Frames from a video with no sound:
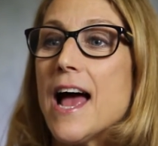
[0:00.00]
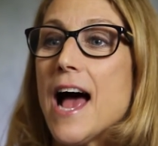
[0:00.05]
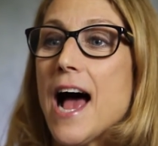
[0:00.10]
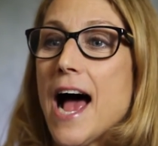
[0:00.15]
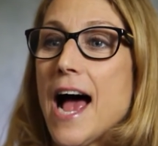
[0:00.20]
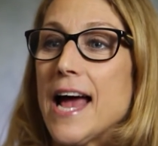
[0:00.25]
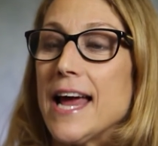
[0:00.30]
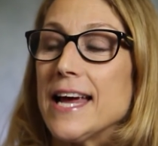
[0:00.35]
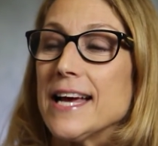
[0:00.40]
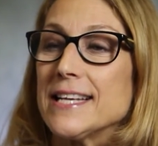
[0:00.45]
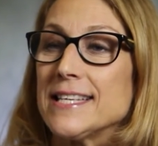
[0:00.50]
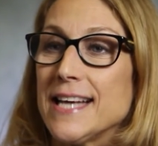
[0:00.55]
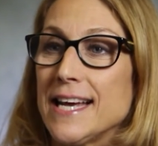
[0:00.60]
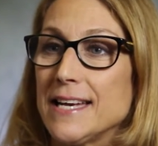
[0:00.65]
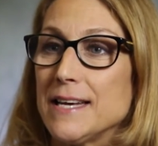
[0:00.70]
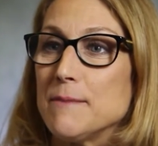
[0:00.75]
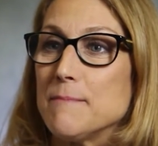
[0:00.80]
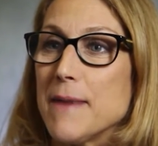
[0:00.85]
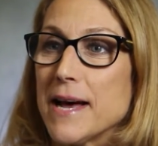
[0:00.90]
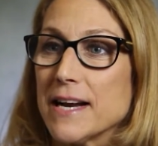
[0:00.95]
I
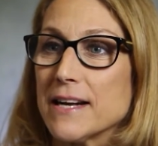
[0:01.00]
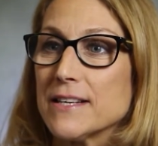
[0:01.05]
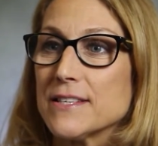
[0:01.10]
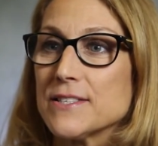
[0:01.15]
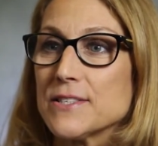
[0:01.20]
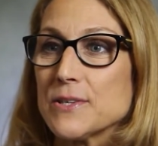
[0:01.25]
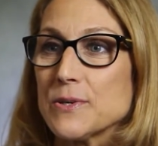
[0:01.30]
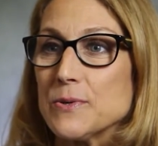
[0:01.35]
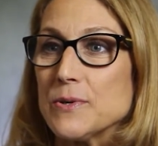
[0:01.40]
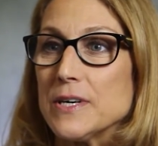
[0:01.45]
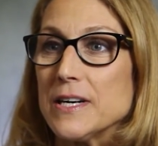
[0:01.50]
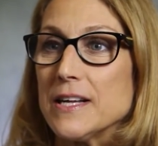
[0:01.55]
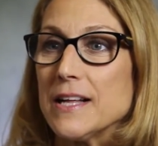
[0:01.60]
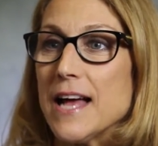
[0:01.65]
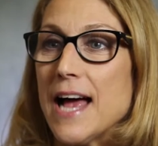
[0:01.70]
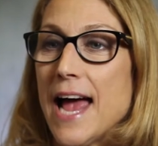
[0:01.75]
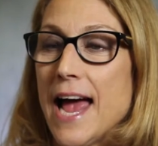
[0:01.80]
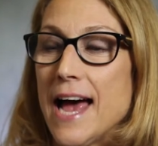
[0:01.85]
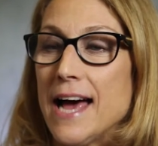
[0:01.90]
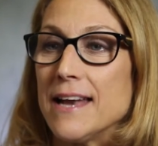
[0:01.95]
attended medical school
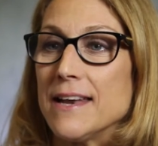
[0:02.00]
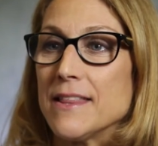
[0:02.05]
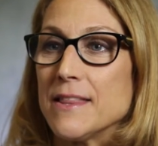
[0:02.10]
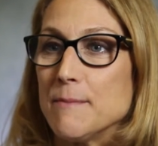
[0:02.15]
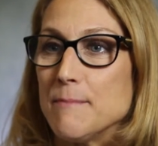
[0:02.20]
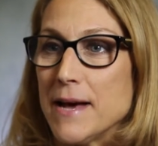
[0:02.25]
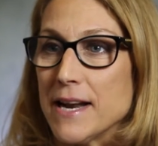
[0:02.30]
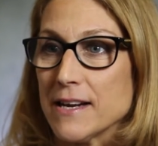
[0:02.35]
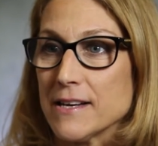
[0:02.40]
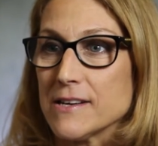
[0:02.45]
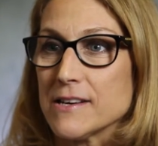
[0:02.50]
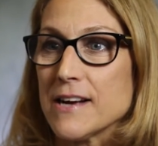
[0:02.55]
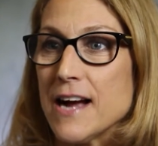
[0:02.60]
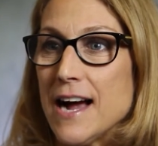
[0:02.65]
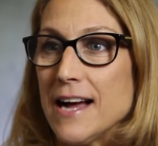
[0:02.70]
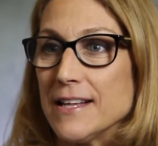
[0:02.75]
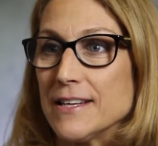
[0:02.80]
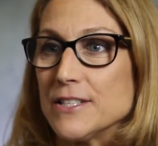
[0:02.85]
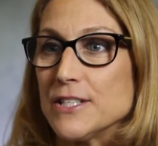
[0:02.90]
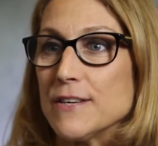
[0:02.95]
at the Medical
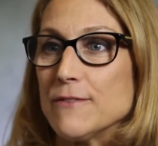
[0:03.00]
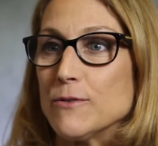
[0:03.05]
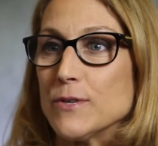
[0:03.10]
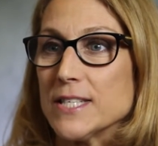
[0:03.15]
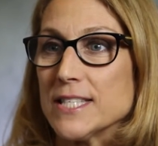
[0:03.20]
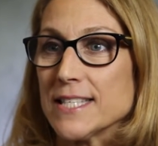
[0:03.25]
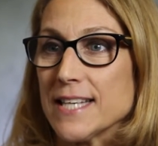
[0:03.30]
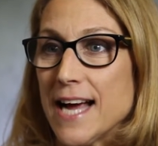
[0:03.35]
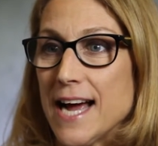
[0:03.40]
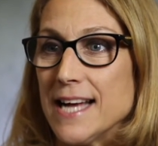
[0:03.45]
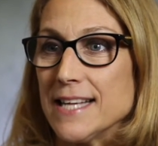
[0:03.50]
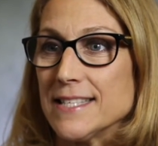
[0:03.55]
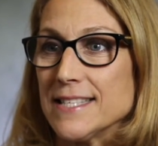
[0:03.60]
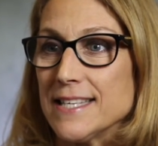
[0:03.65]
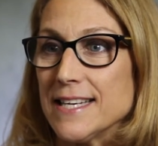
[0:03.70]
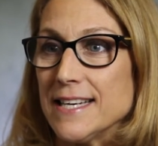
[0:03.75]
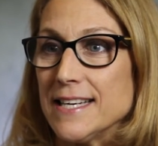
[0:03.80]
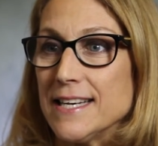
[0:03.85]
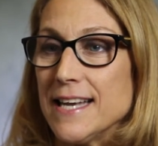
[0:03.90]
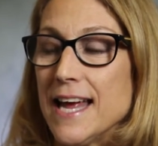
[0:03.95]
College of
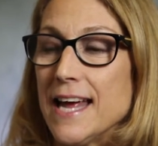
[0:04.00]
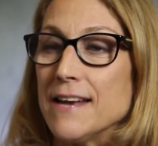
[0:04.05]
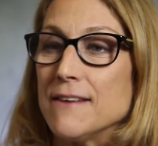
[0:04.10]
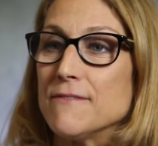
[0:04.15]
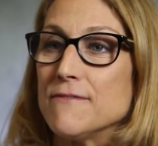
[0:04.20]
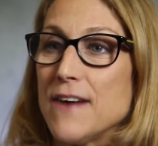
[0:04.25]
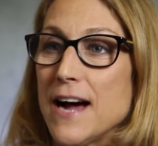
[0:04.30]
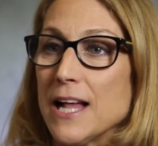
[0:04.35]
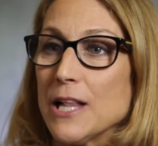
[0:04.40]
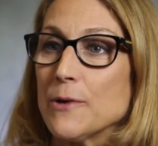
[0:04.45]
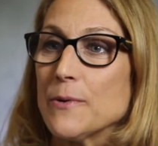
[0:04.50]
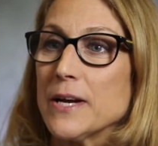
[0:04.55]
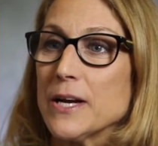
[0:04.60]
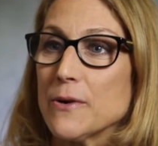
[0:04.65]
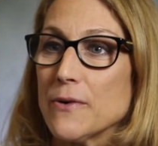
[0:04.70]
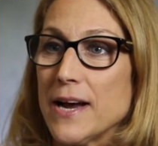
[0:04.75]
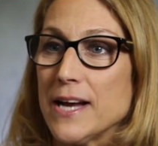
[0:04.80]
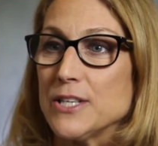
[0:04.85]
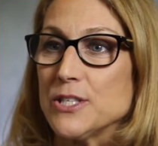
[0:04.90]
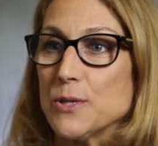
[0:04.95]
Wisconsin and following
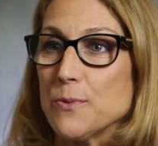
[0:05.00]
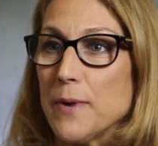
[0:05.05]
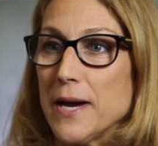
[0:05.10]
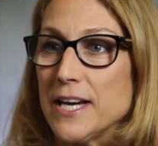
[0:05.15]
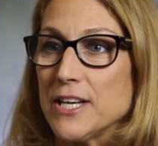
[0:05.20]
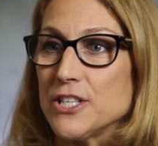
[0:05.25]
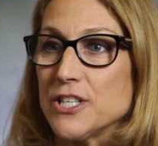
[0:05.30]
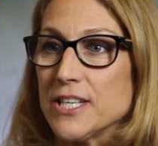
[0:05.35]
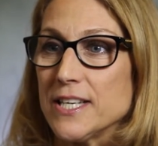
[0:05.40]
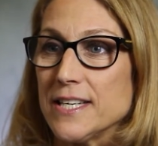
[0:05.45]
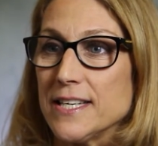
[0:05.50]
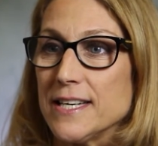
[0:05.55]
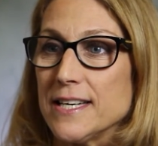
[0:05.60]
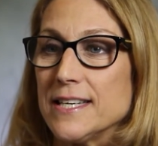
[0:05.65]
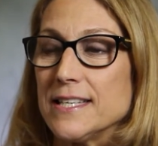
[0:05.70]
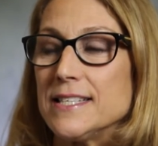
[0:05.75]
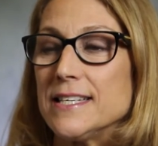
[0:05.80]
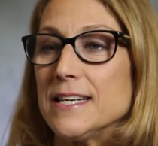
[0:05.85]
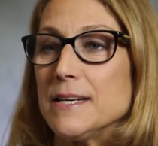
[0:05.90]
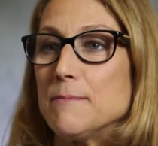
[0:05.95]
graduation
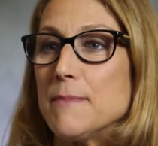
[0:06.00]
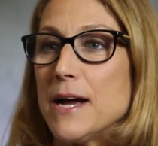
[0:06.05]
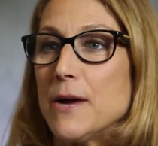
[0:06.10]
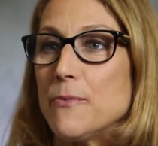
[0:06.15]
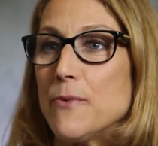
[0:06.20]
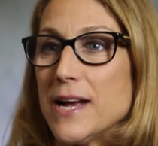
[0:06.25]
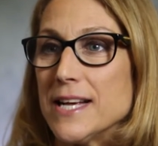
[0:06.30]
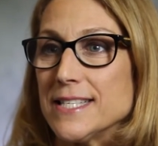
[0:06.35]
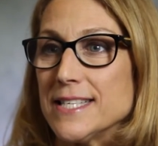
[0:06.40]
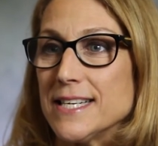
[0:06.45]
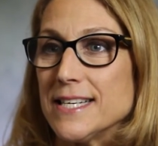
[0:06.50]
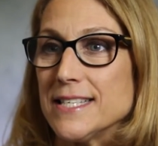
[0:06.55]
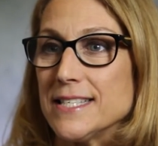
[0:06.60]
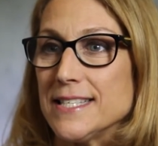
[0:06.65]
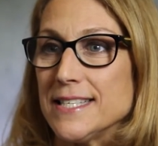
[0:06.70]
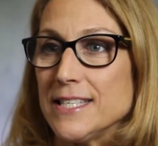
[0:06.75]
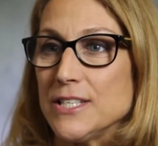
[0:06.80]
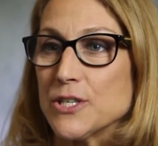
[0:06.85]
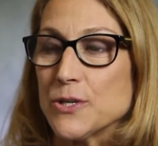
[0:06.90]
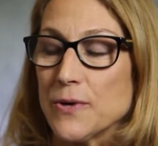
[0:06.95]
did my
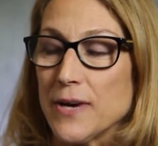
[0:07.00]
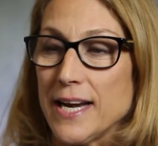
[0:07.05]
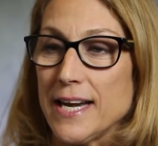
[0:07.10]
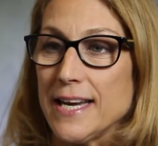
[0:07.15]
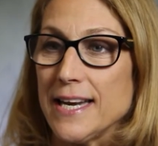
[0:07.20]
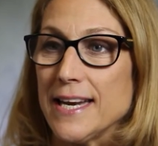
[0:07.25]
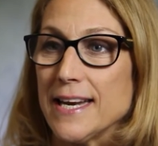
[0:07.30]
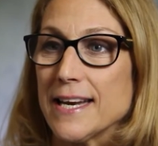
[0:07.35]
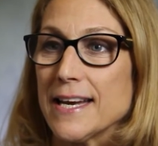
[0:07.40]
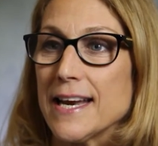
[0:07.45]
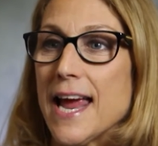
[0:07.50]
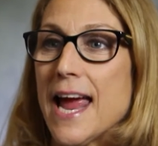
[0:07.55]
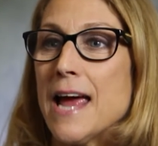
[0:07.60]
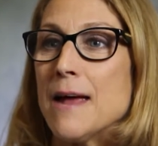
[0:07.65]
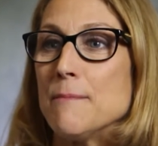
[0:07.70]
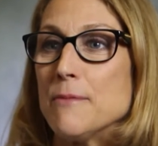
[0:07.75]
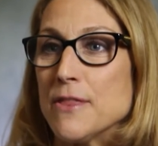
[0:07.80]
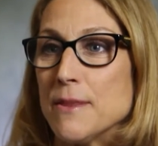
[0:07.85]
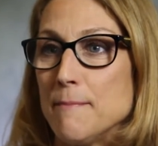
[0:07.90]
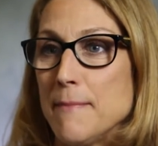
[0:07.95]
residency training
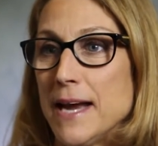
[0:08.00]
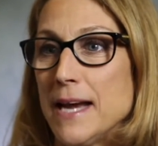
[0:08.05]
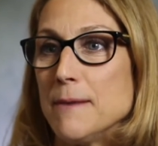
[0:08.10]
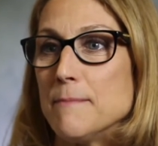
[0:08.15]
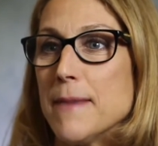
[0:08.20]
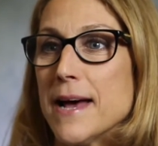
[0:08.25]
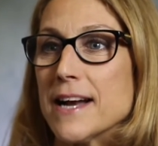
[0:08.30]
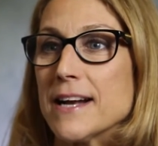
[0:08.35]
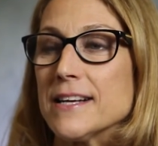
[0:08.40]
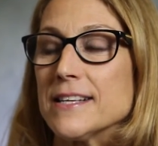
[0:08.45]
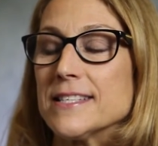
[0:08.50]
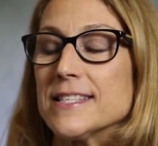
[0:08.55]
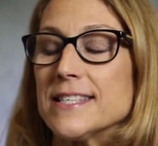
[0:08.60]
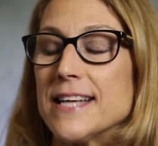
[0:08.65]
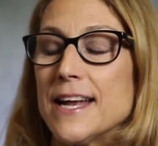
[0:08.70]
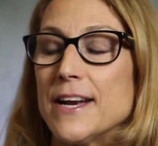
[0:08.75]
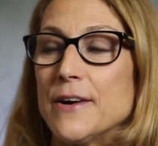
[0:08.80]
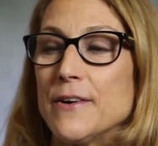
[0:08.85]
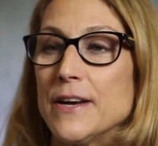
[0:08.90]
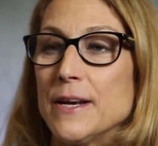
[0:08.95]
at the Maine Medical
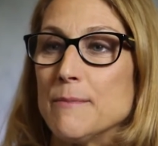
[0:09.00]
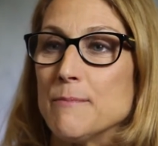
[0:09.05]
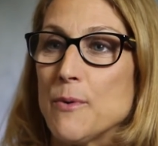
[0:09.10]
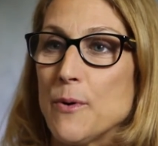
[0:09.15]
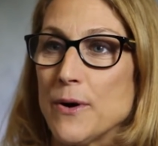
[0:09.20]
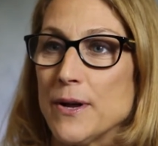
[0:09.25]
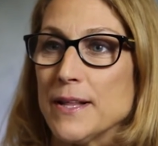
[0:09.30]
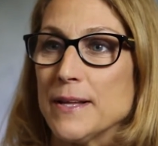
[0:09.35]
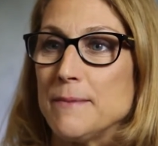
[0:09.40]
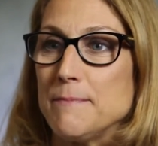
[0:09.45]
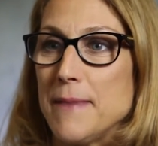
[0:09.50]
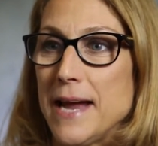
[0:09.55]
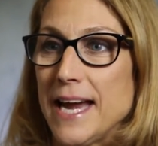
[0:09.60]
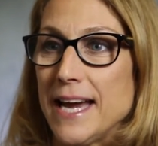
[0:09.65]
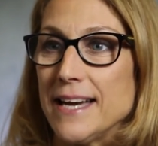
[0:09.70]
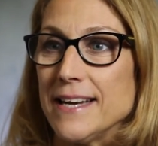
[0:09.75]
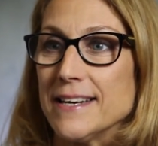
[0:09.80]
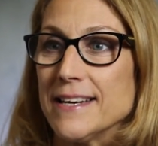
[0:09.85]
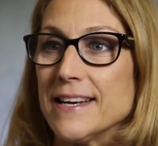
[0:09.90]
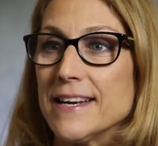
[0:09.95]
Center in Portland, Maine.